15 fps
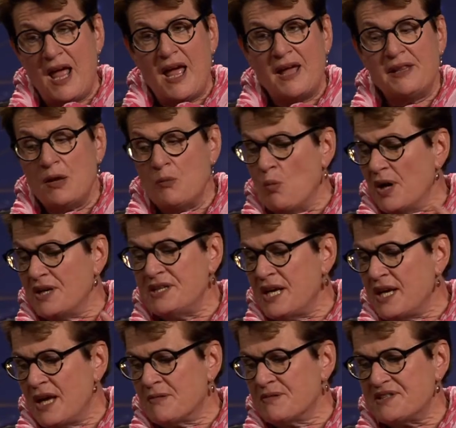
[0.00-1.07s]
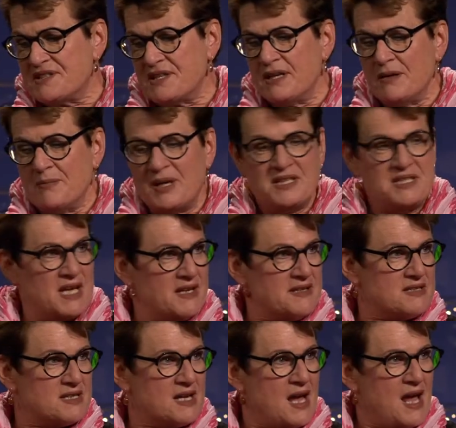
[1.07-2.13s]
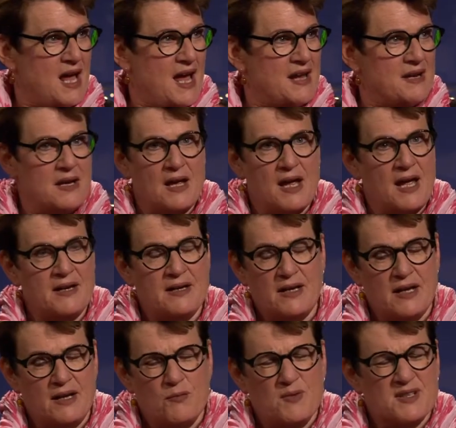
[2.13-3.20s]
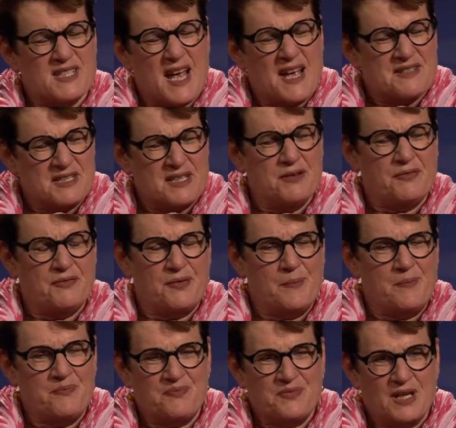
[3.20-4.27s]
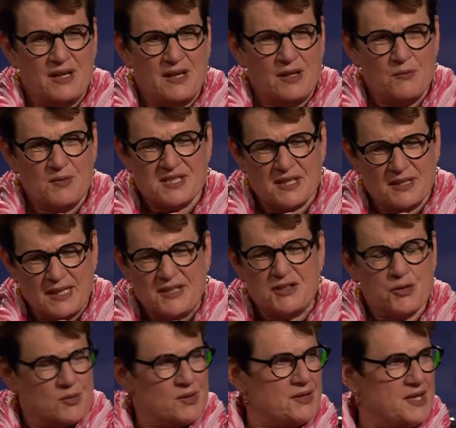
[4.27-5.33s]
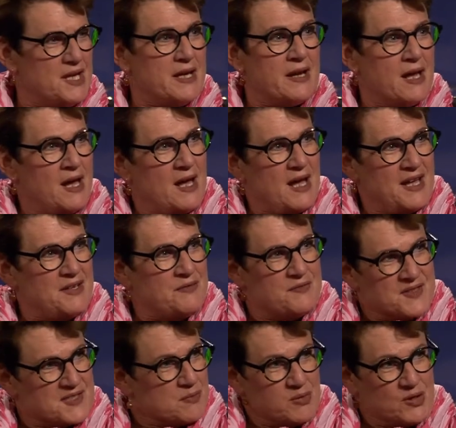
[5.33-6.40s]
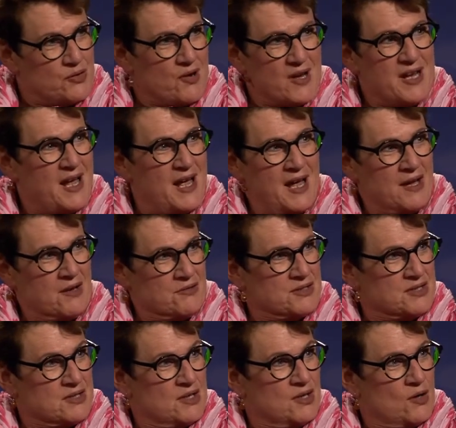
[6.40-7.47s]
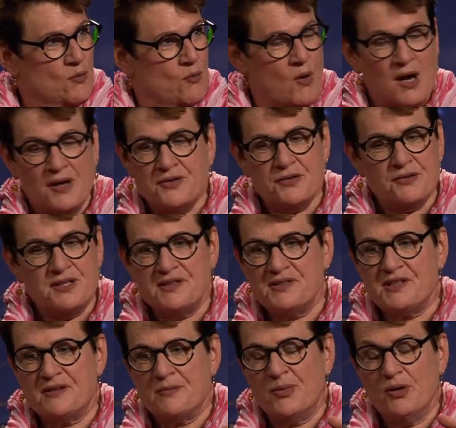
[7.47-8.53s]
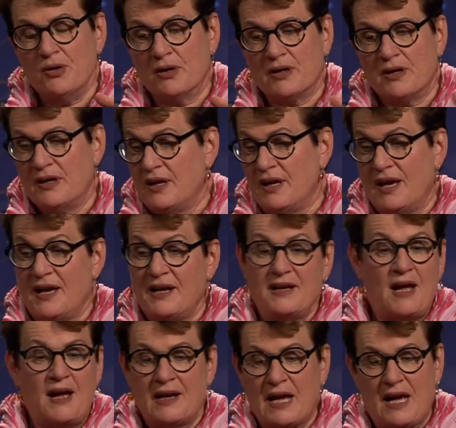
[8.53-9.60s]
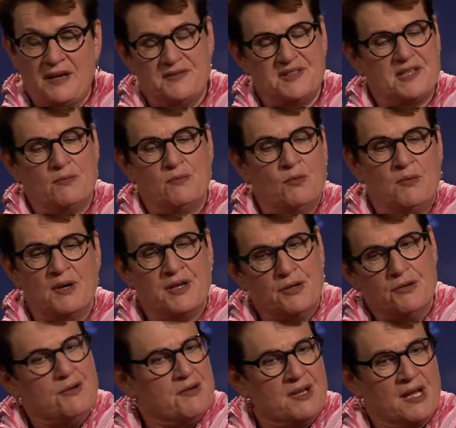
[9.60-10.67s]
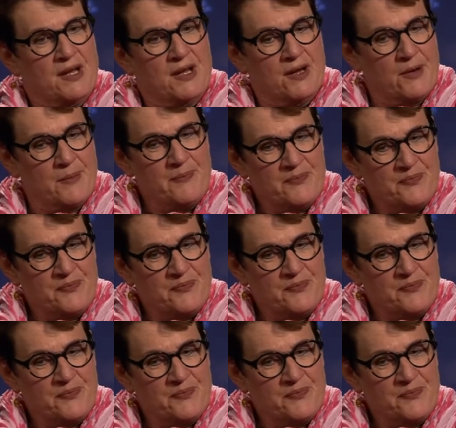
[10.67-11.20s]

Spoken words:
And then one day I was sitting at my desk and it was as if it was a literal thing. An invisible greyhound wandered into the book. And I kind of said, well, what are you doing here?